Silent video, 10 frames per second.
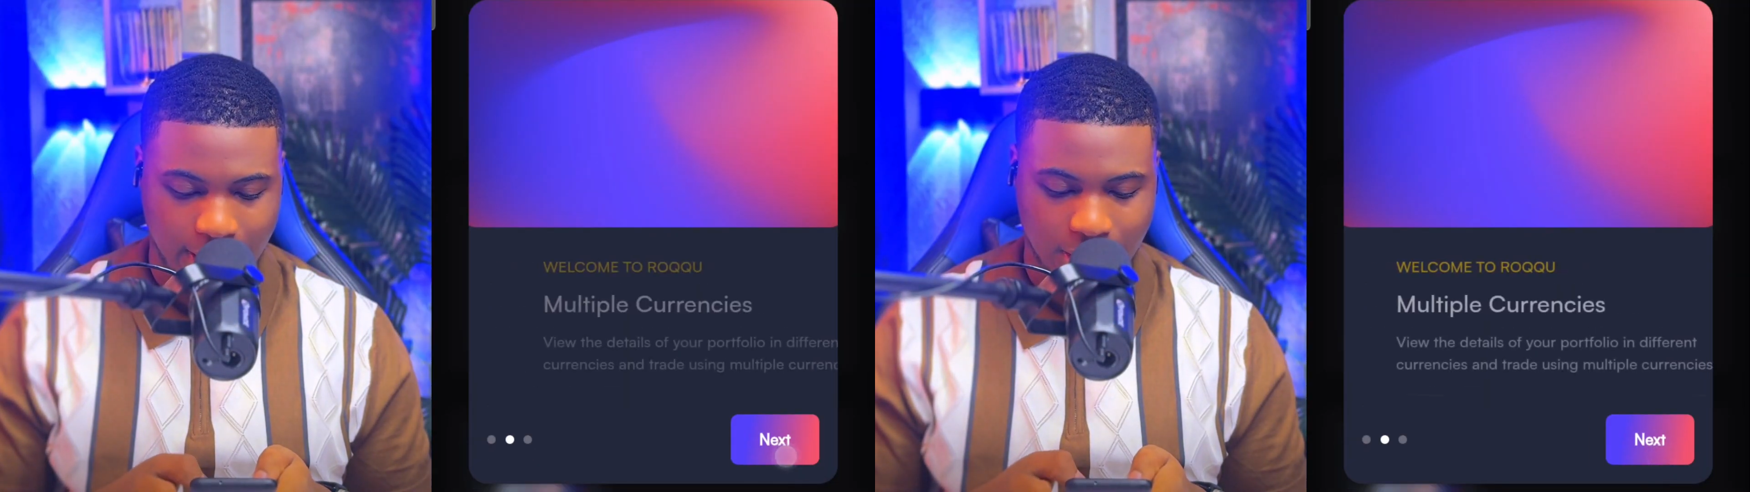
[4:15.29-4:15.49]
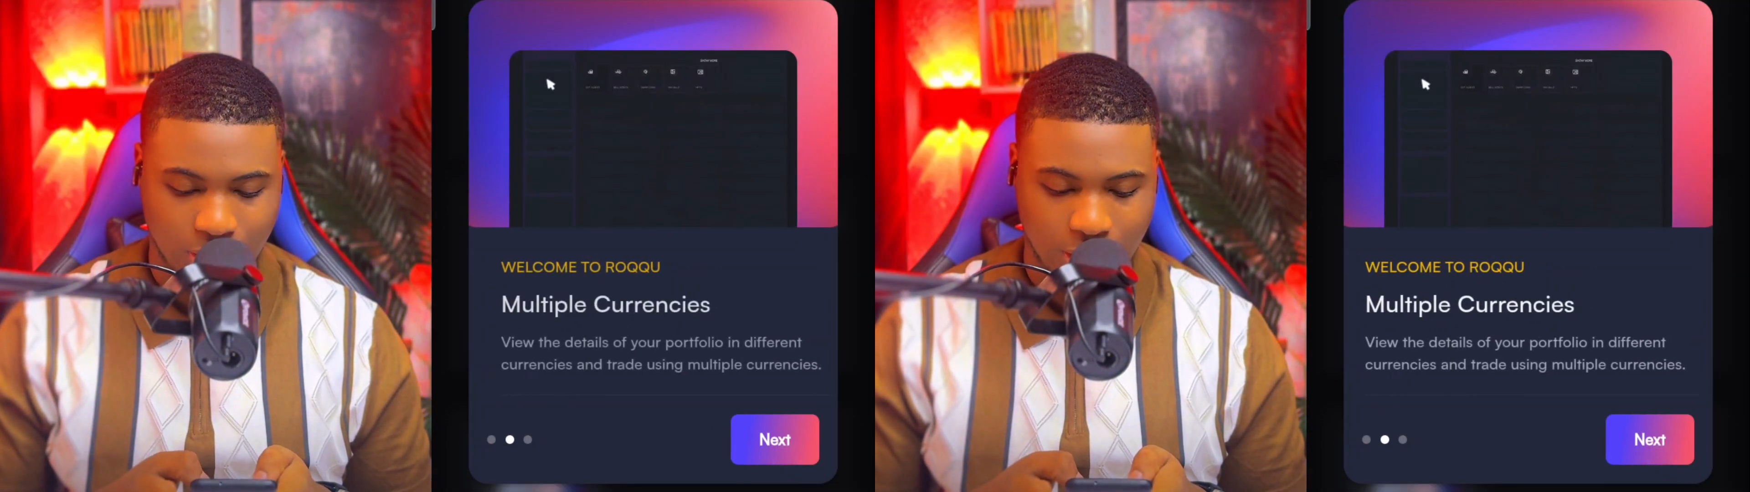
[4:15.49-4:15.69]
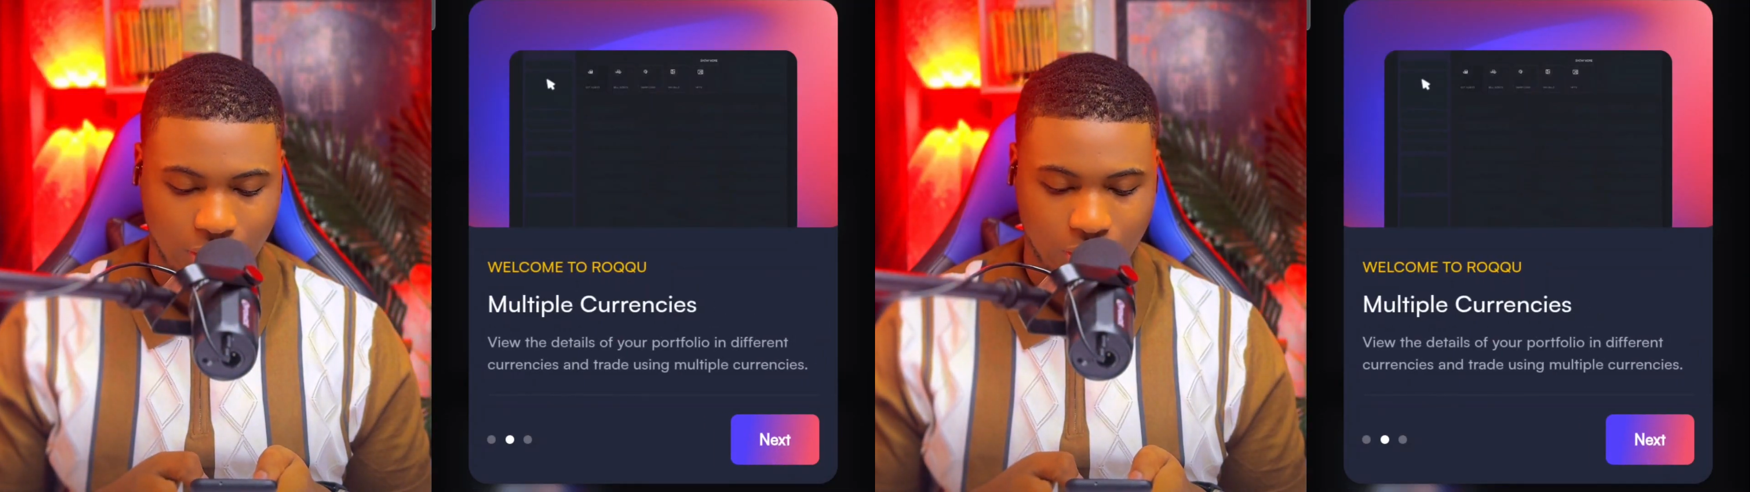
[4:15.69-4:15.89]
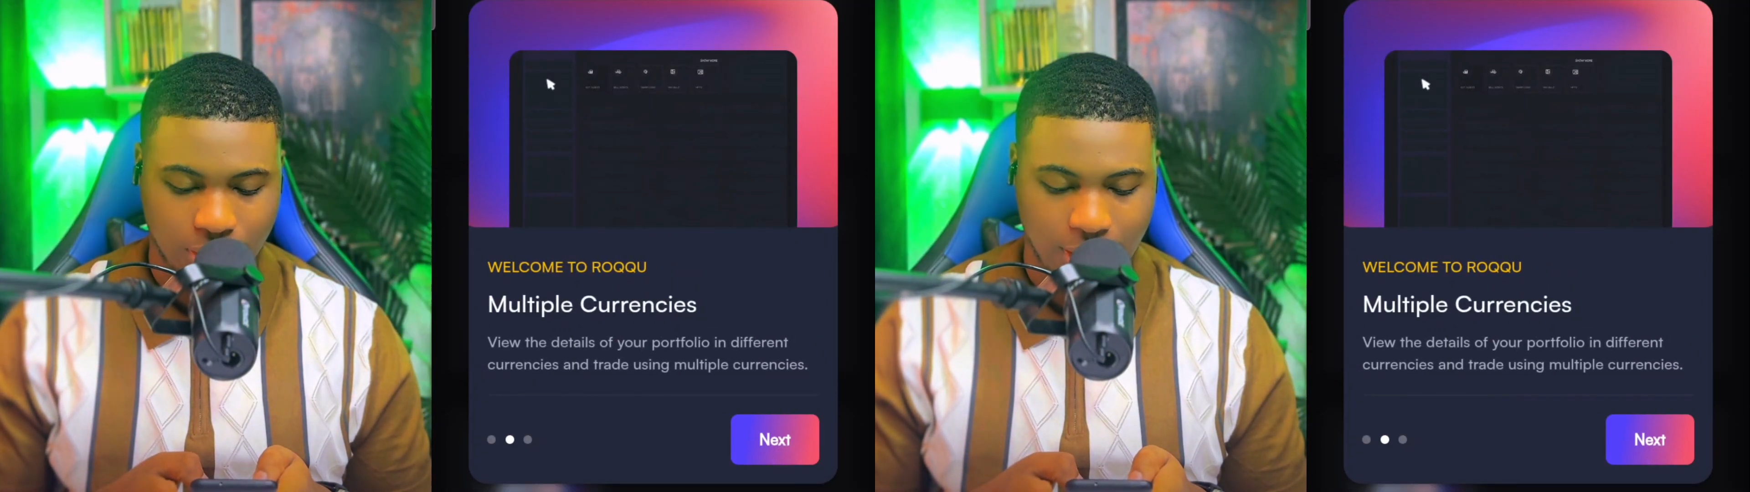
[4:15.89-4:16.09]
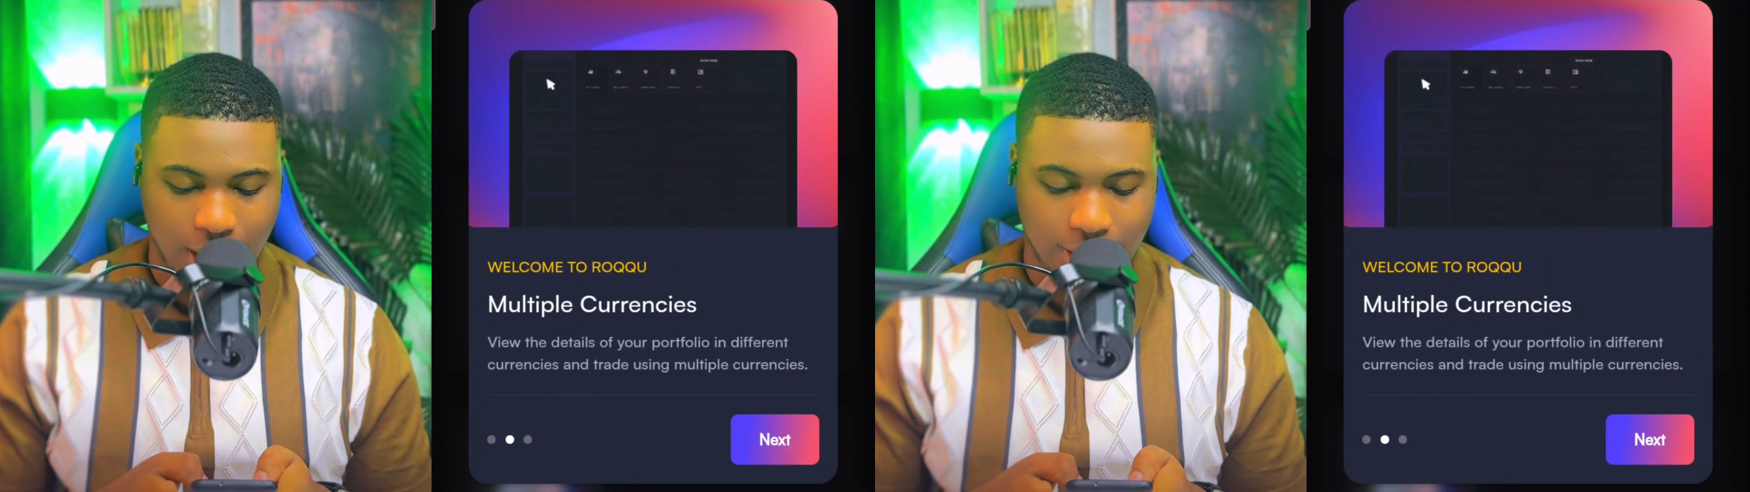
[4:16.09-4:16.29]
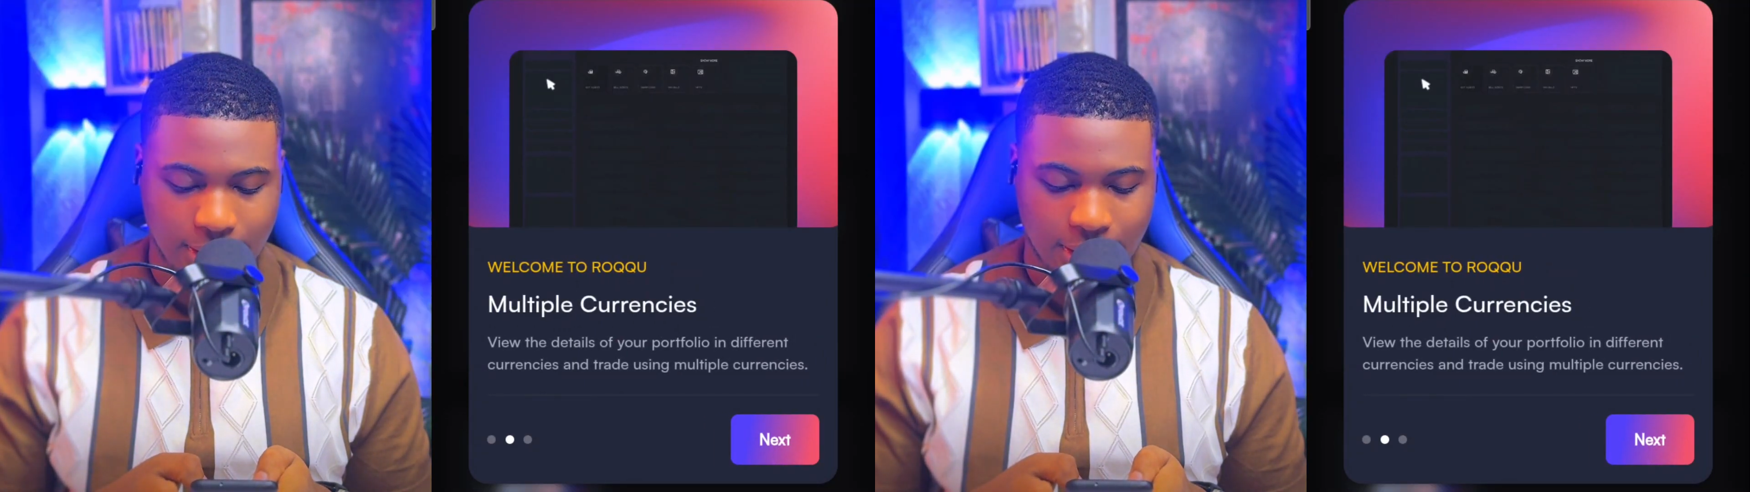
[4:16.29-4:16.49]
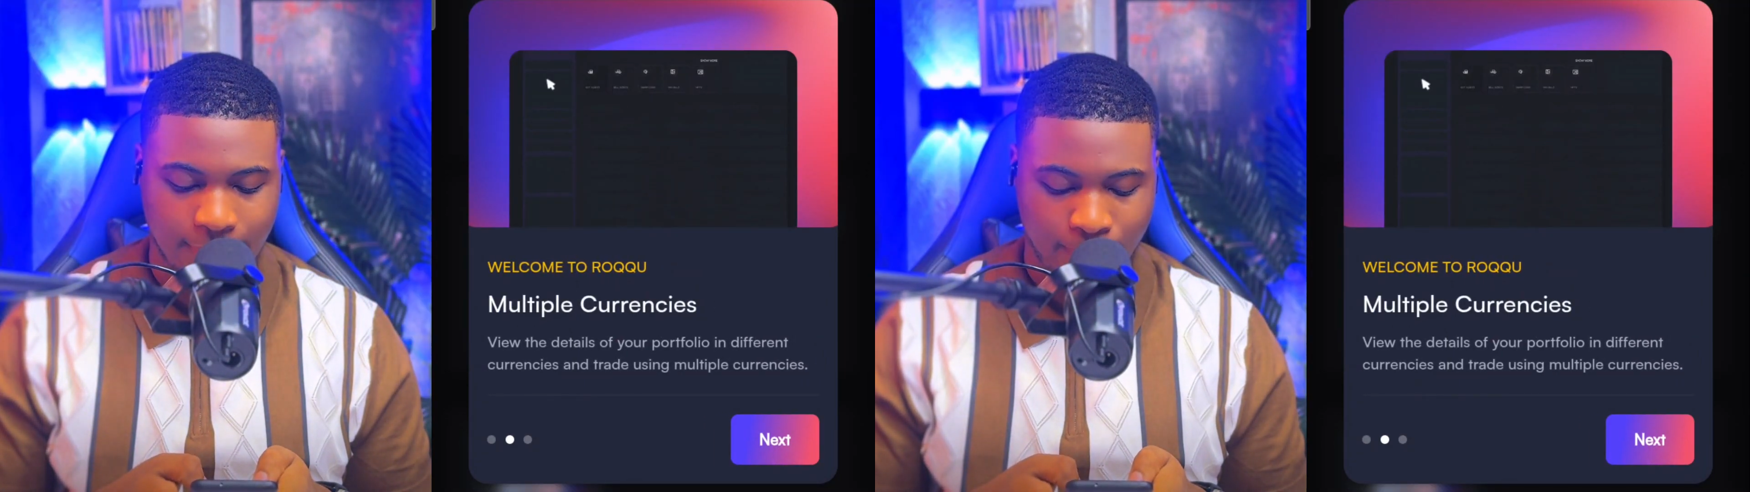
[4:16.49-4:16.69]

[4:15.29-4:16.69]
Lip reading: I got to click on next.